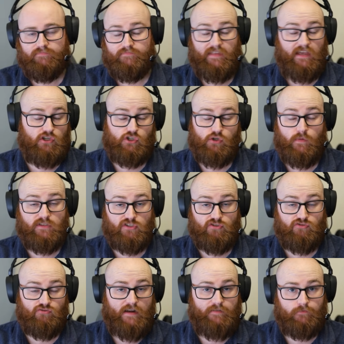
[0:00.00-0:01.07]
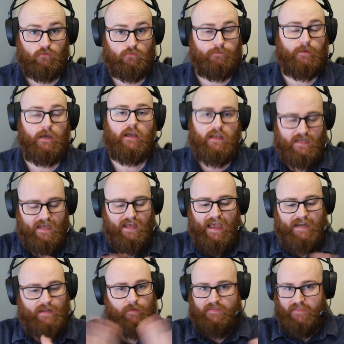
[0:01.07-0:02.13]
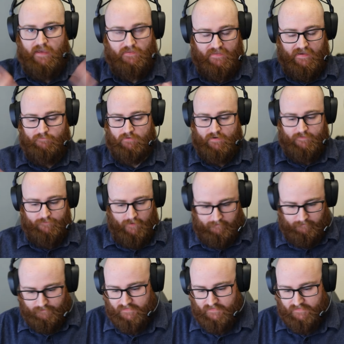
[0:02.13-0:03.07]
their shooting's dreadful, but anyway, they're really fun.